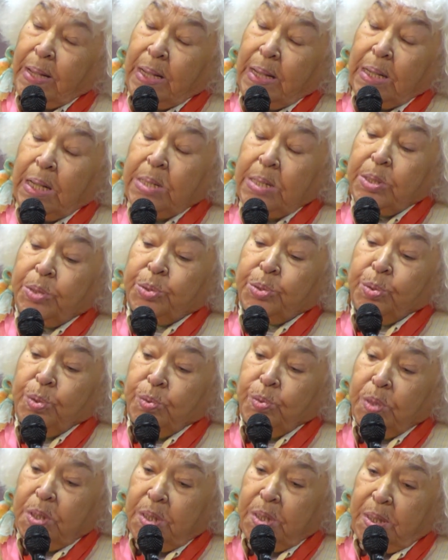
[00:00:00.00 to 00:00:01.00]

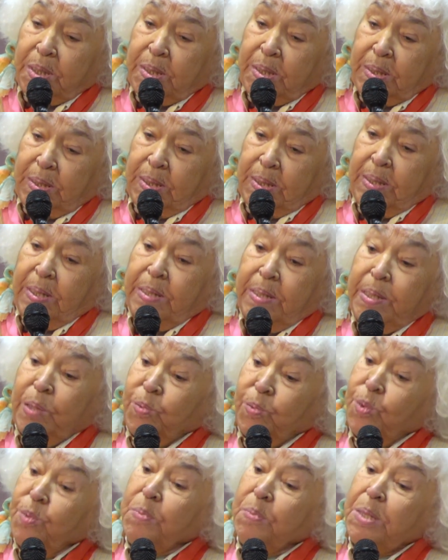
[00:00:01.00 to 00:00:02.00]
So the
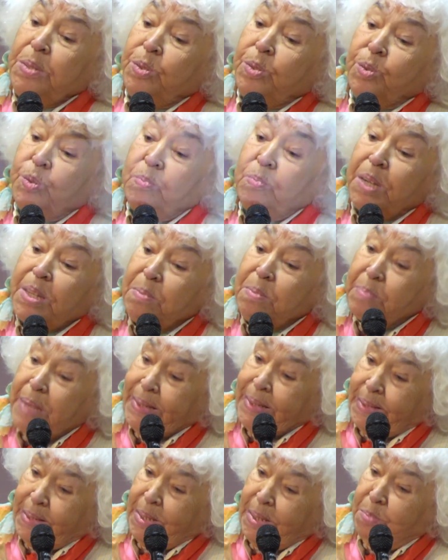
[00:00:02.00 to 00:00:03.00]
woman whom I
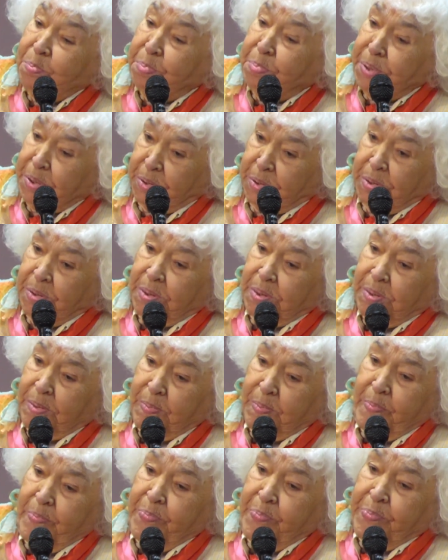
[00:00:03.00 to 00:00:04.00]
met in prison,
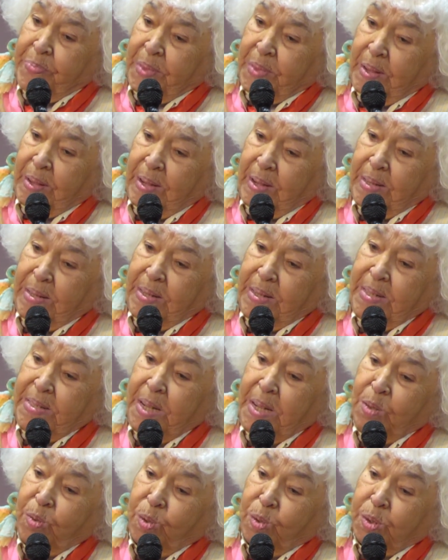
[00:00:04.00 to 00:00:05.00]
and then
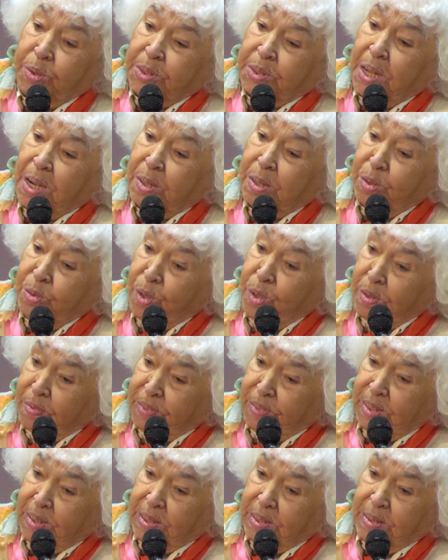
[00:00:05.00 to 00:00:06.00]
I wrote her
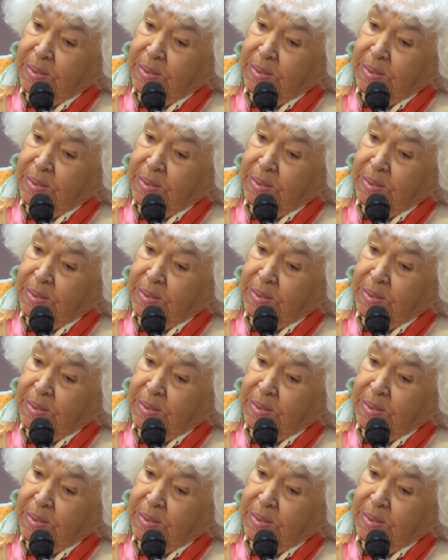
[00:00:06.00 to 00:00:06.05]
novel,